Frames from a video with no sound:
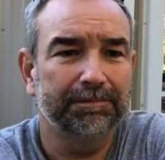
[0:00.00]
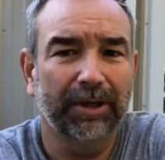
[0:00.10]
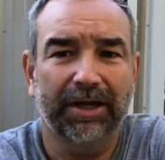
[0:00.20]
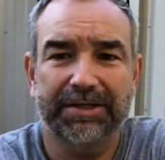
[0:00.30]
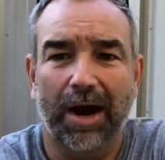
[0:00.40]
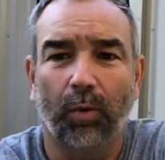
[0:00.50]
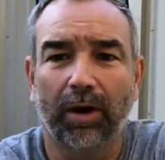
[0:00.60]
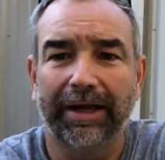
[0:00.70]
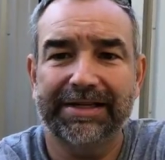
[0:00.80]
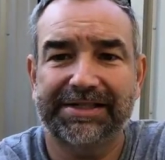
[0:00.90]
because I
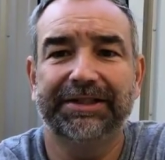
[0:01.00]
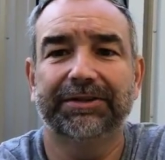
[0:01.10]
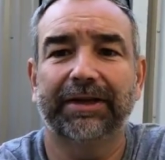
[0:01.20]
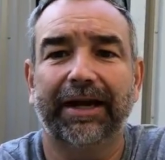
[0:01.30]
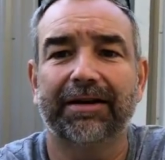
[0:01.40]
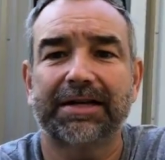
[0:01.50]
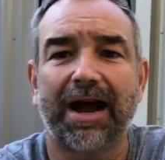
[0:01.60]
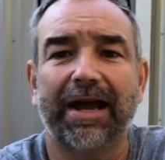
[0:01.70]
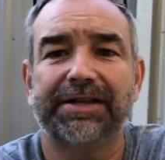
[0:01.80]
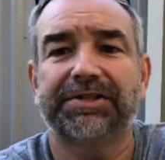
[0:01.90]
want it sealed
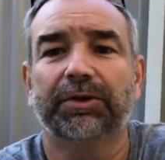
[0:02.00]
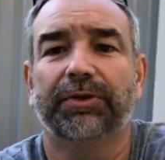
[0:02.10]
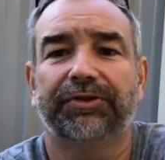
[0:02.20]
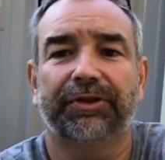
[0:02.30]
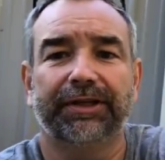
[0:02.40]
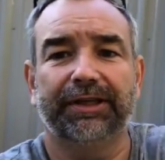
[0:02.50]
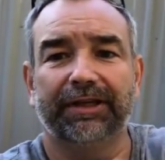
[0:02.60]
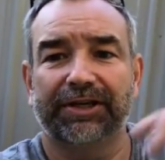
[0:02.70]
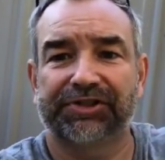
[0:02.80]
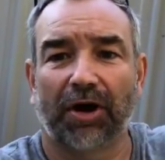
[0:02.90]
airtight so that
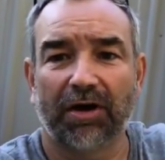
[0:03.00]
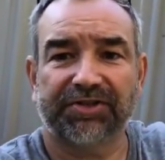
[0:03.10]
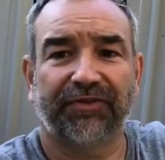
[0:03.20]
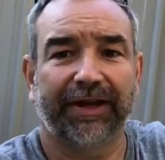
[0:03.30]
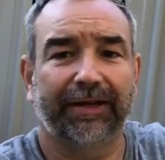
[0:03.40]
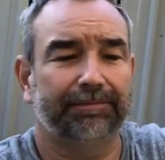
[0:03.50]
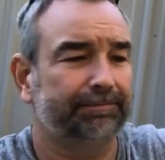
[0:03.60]
the exhaust fan,